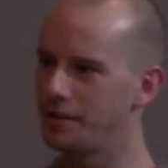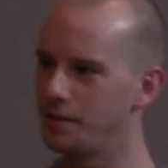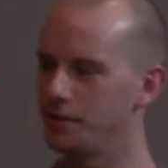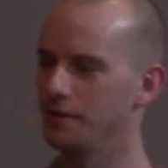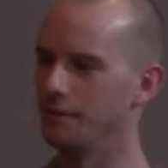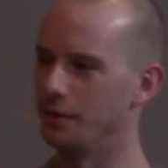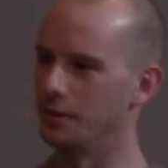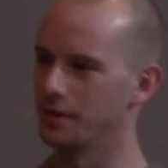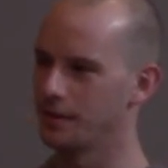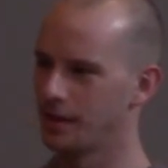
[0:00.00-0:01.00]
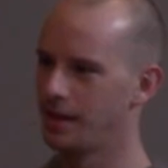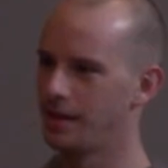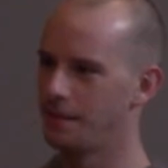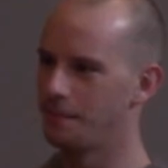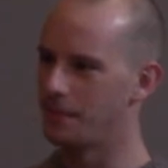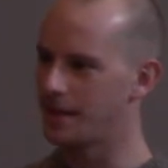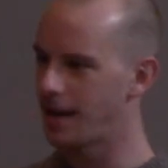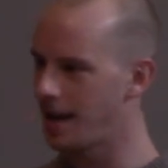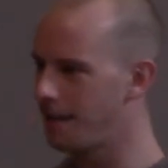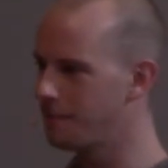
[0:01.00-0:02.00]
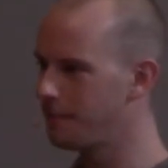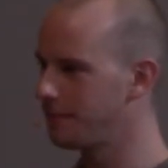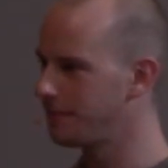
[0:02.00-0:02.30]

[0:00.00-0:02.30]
universe became